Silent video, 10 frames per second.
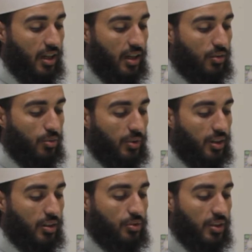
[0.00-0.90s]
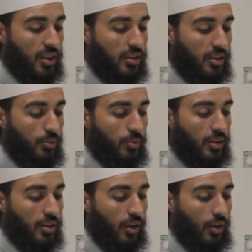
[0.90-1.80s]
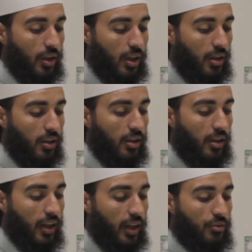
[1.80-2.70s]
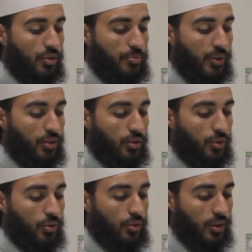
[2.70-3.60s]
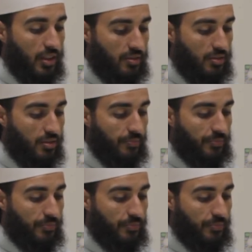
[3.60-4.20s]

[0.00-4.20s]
are to be treated with the honor and respect due to guests,